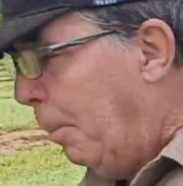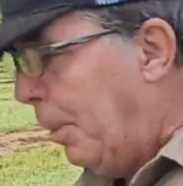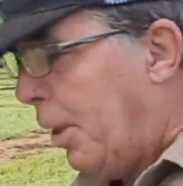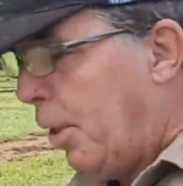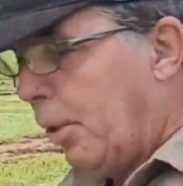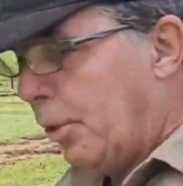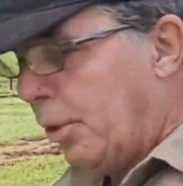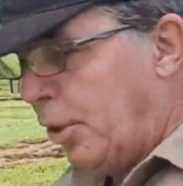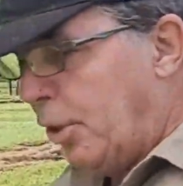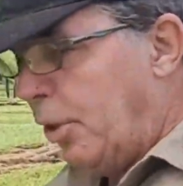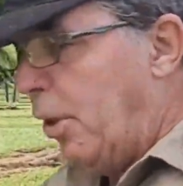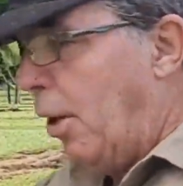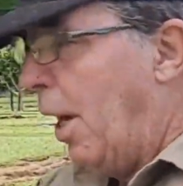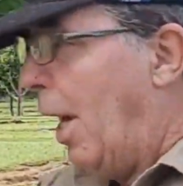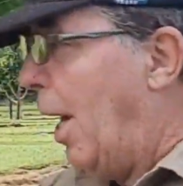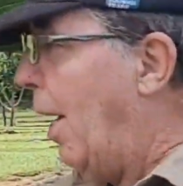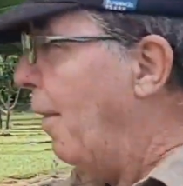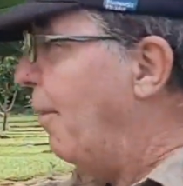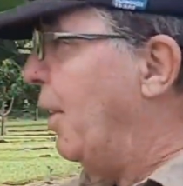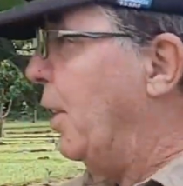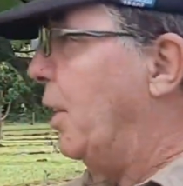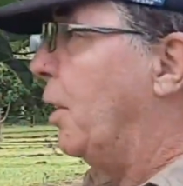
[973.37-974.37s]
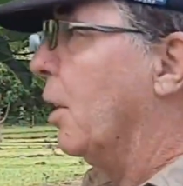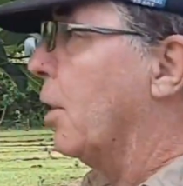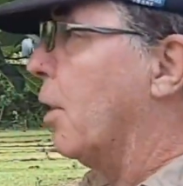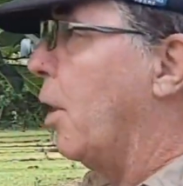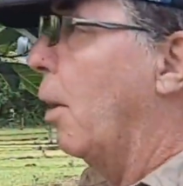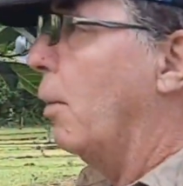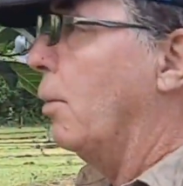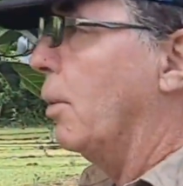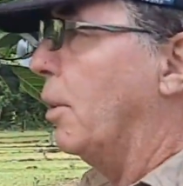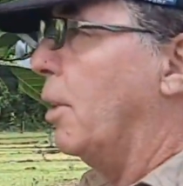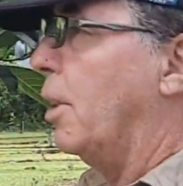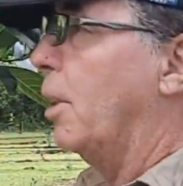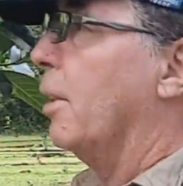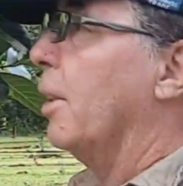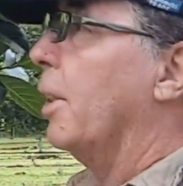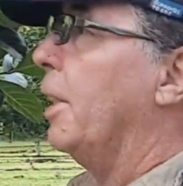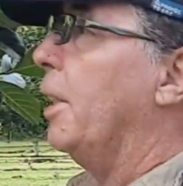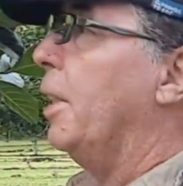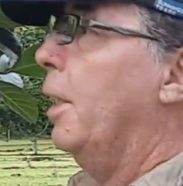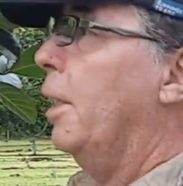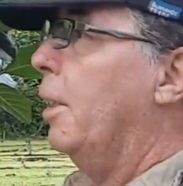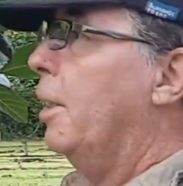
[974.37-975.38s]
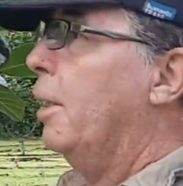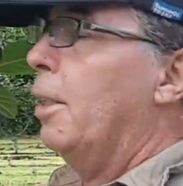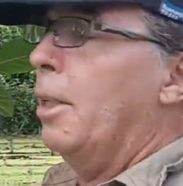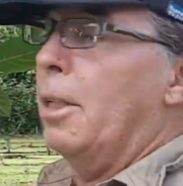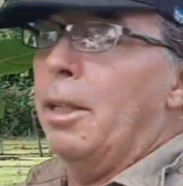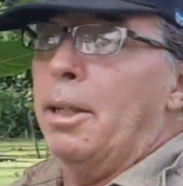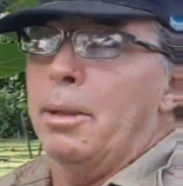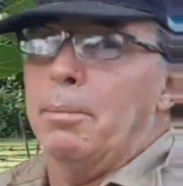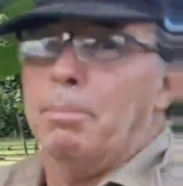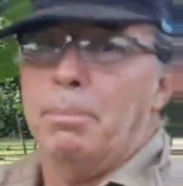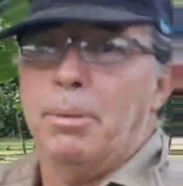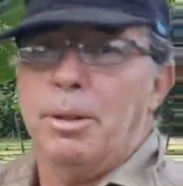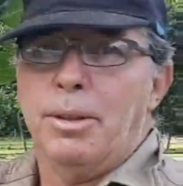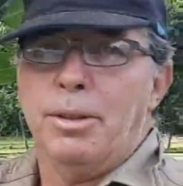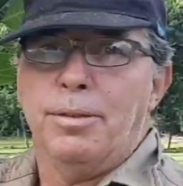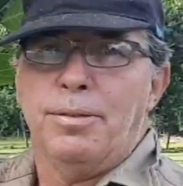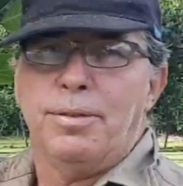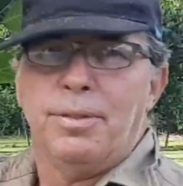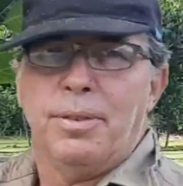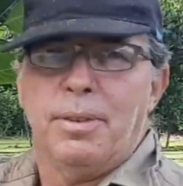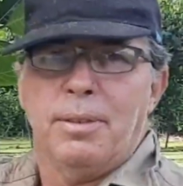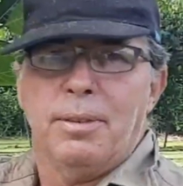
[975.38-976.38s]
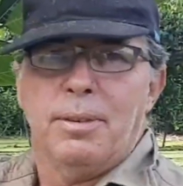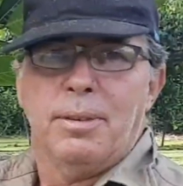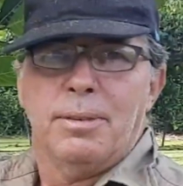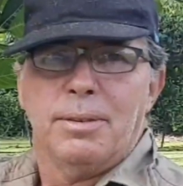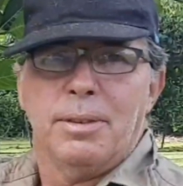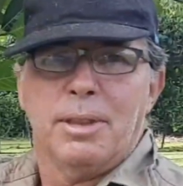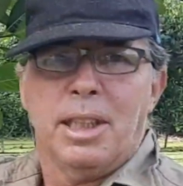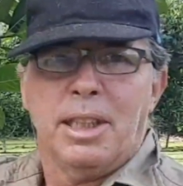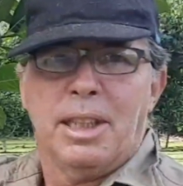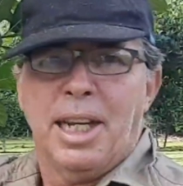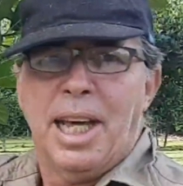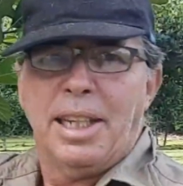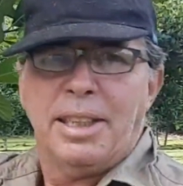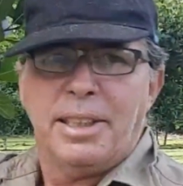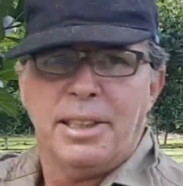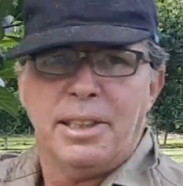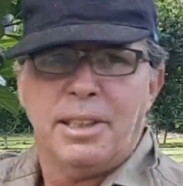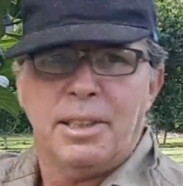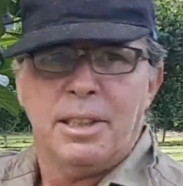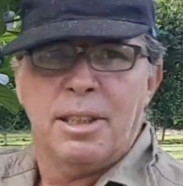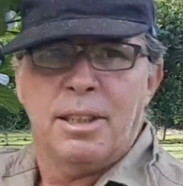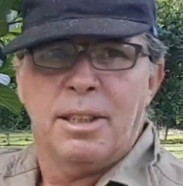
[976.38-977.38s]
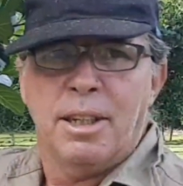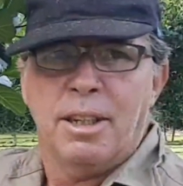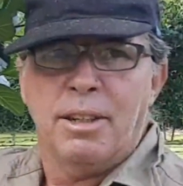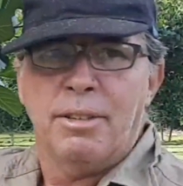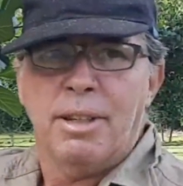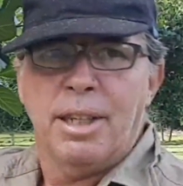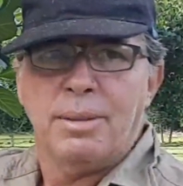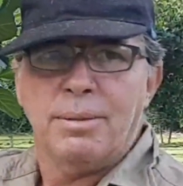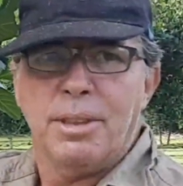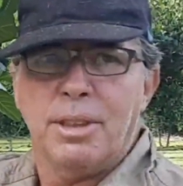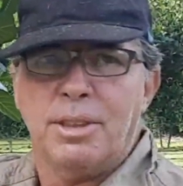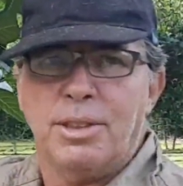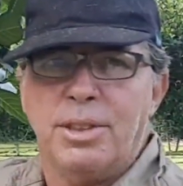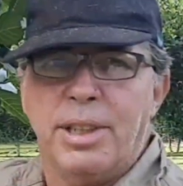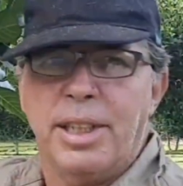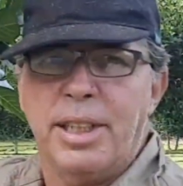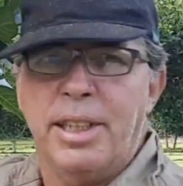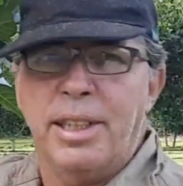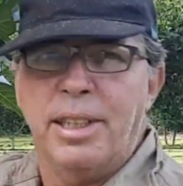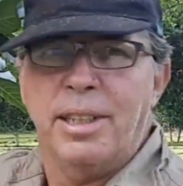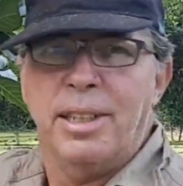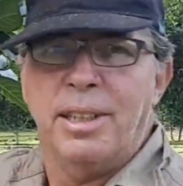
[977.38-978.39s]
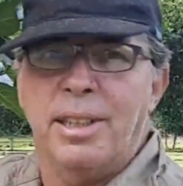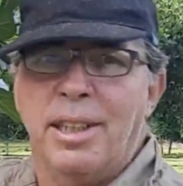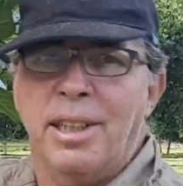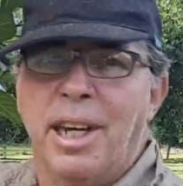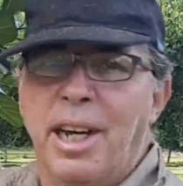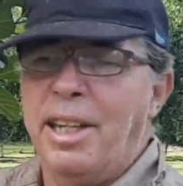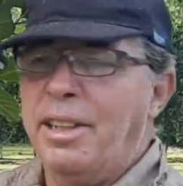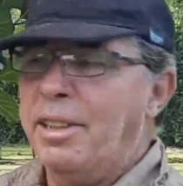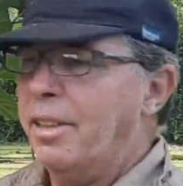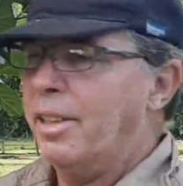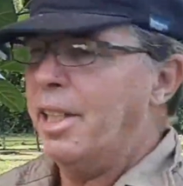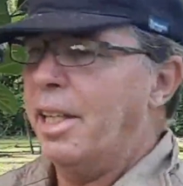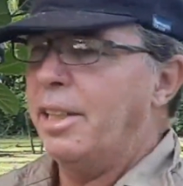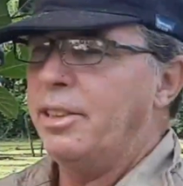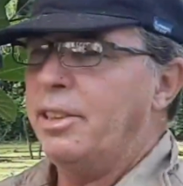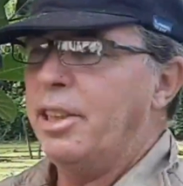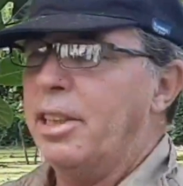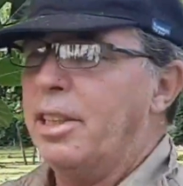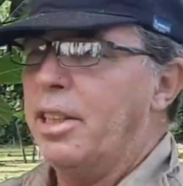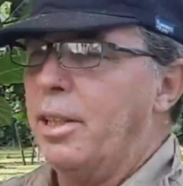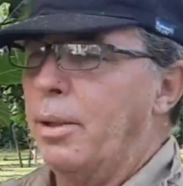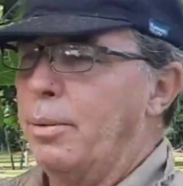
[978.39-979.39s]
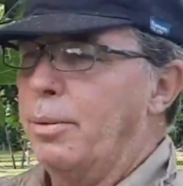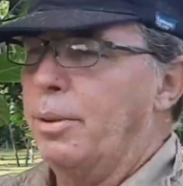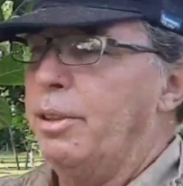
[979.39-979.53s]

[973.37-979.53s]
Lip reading: because you're not having to constantly move the ladders around the tree, and then you can